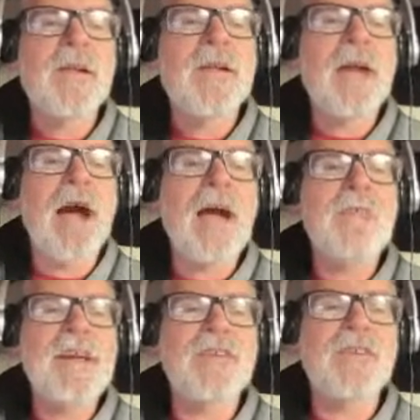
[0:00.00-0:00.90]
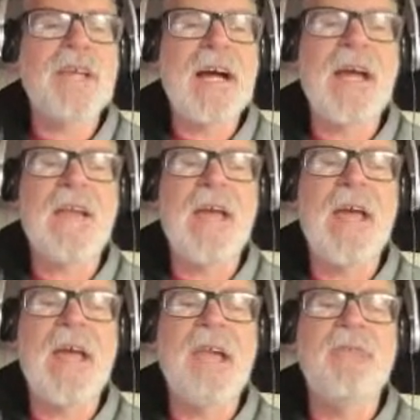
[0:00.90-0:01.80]
Yeah, I've actually got
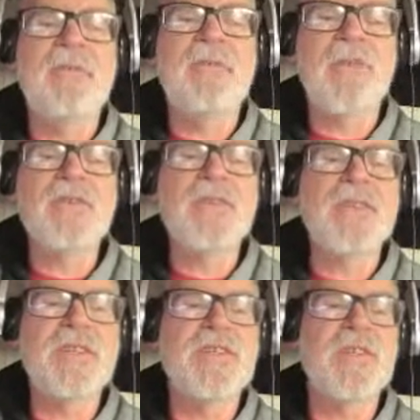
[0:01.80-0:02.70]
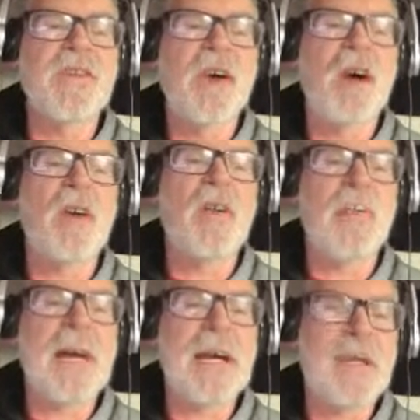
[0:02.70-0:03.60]
a first edition
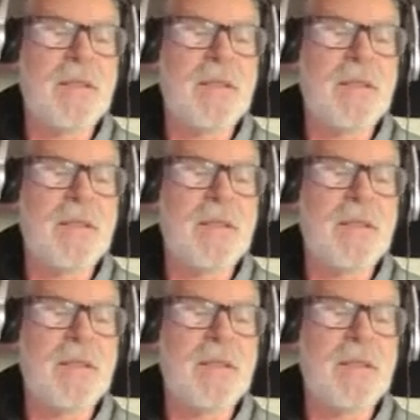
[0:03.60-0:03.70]
hardback.